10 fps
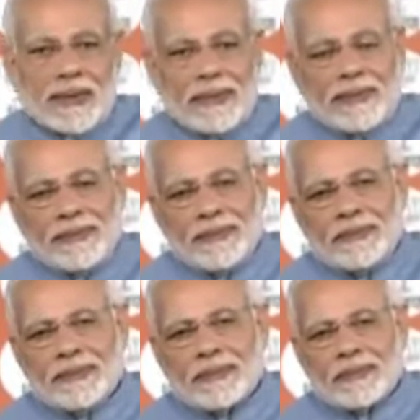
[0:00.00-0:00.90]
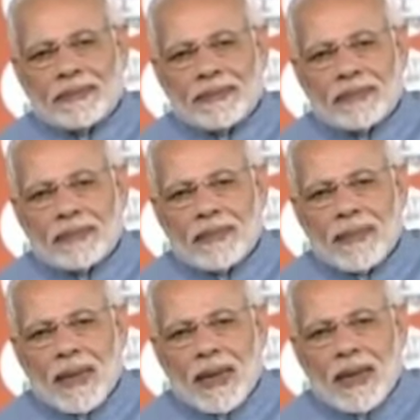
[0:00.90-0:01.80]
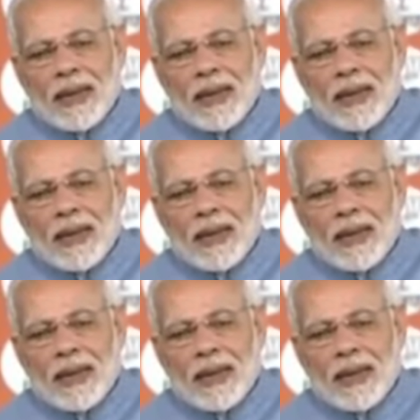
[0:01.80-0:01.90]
(no one is talking)